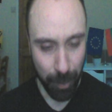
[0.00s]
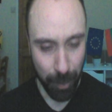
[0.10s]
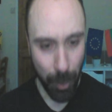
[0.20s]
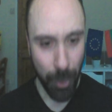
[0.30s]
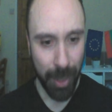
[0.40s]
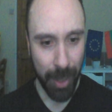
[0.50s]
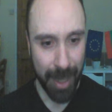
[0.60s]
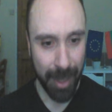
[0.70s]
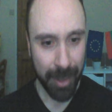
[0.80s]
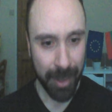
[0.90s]
more kind
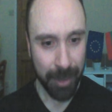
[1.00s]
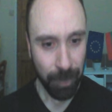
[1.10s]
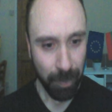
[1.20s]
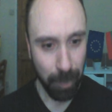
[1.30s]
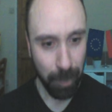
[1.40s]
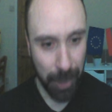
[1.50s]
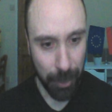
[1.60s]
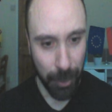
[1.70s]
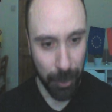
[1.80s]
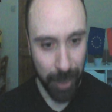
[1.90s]
of build
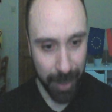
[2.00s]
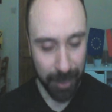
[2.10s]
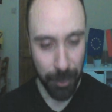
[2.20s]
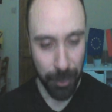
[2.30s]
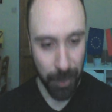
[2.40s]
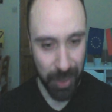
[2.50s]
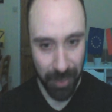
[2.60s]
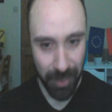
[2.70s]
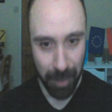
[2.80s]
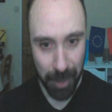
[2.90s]
oriented for
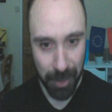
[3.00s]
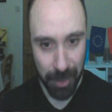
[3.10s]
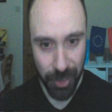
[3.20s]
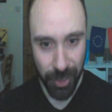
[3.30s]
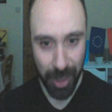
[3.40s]
specific builds,